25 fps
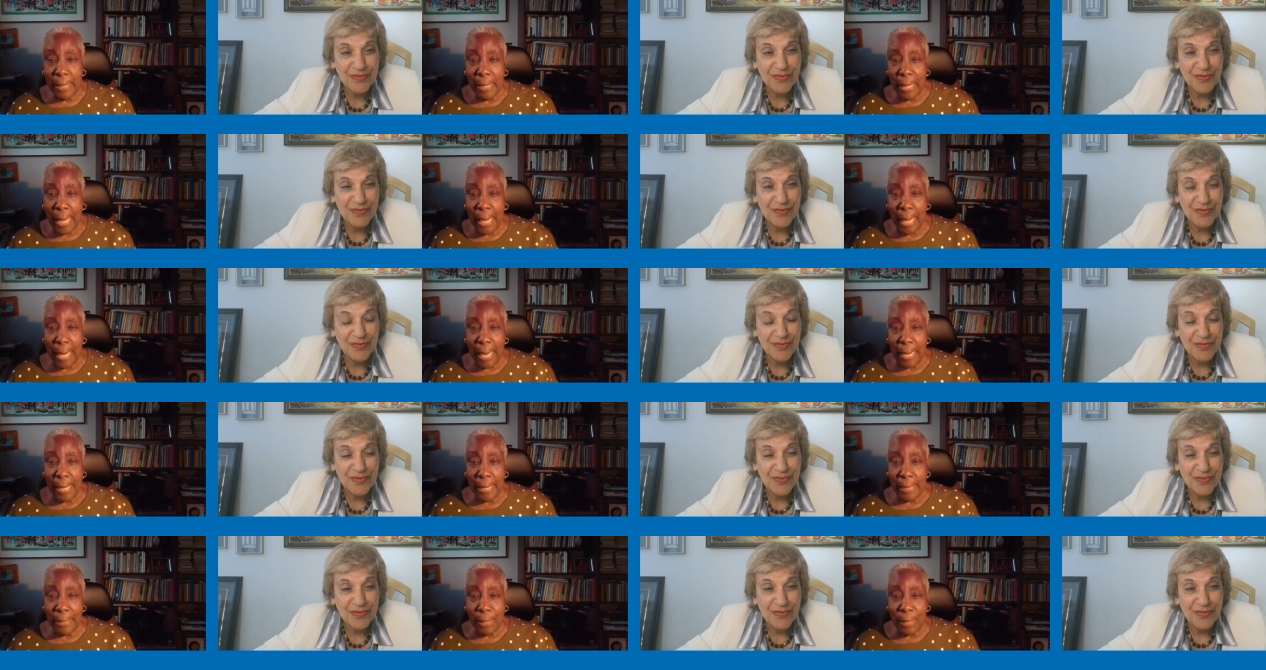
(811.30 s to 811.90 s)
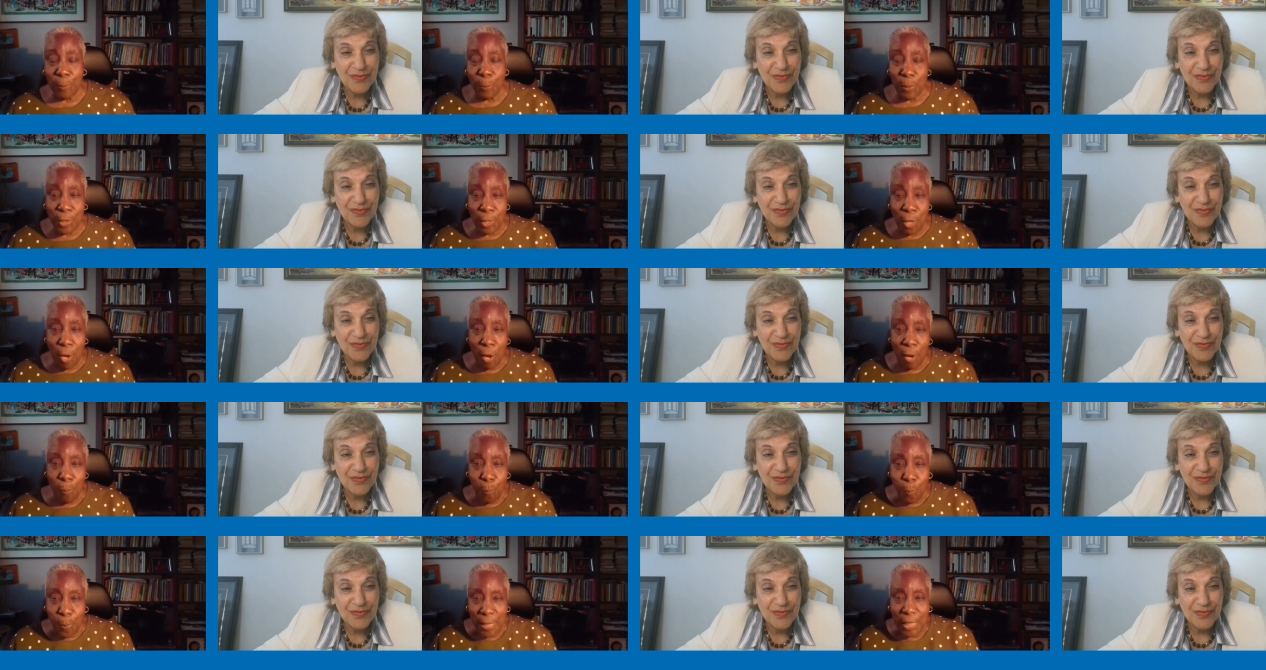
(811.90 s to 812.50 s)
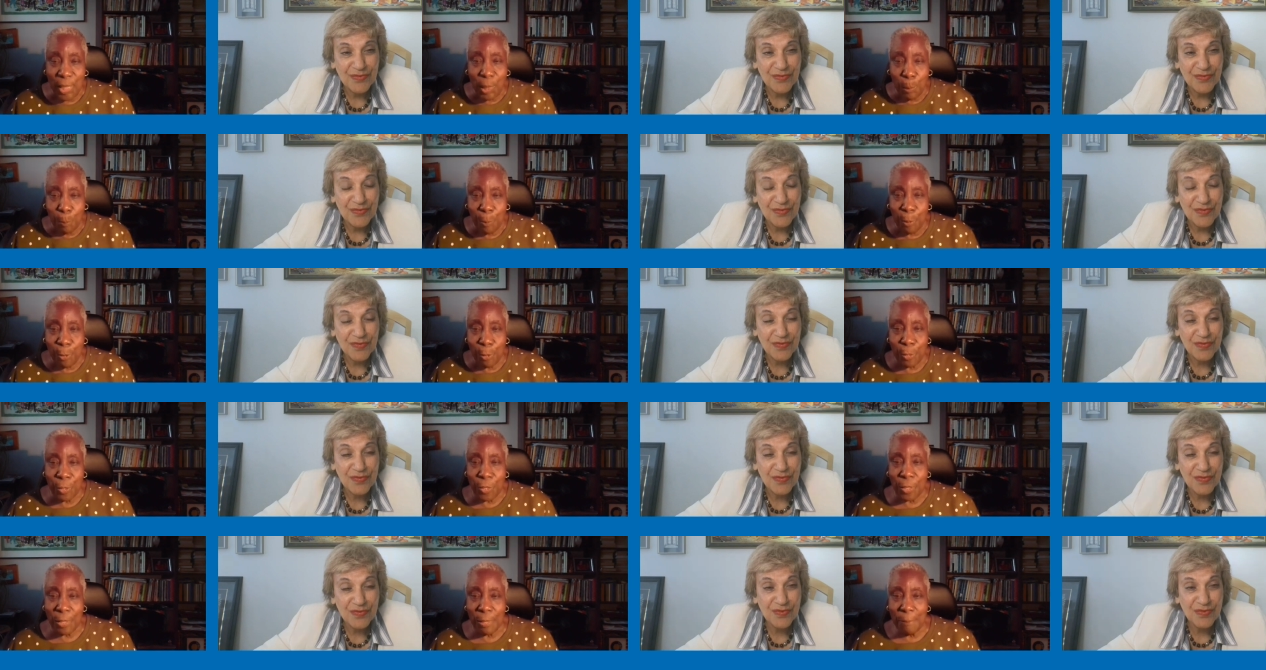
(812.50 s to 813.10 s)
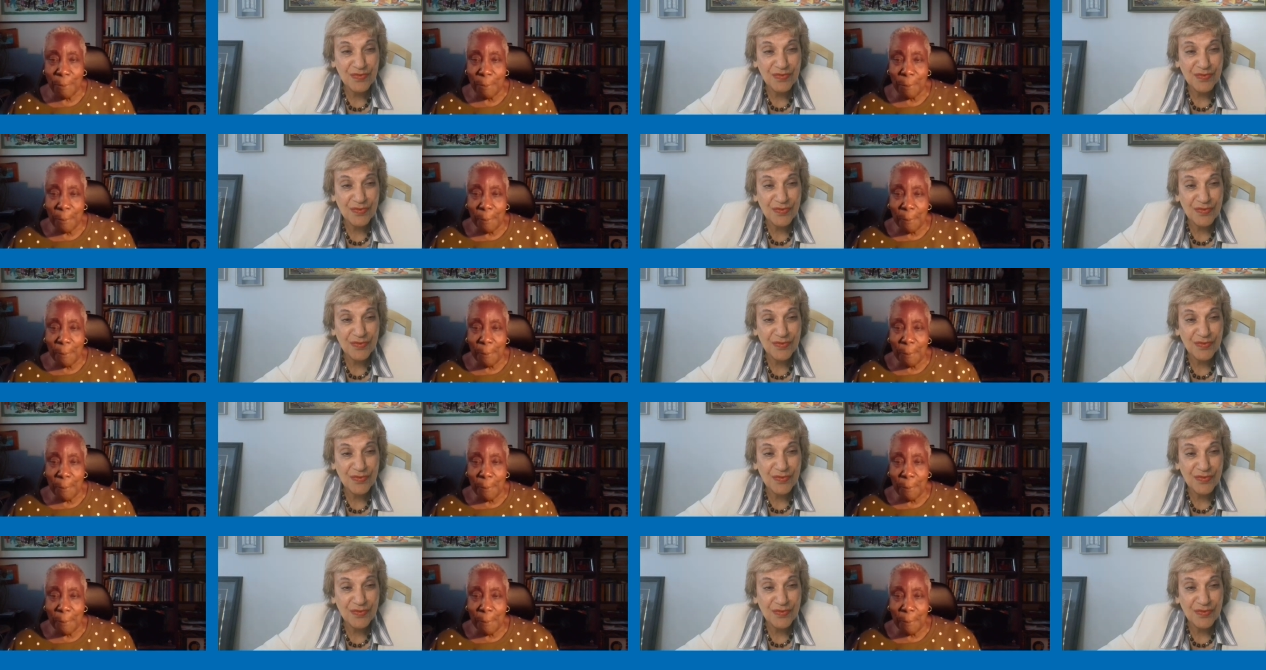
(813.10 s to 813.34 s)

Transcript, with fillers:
Speaker 1: And it was all whispers.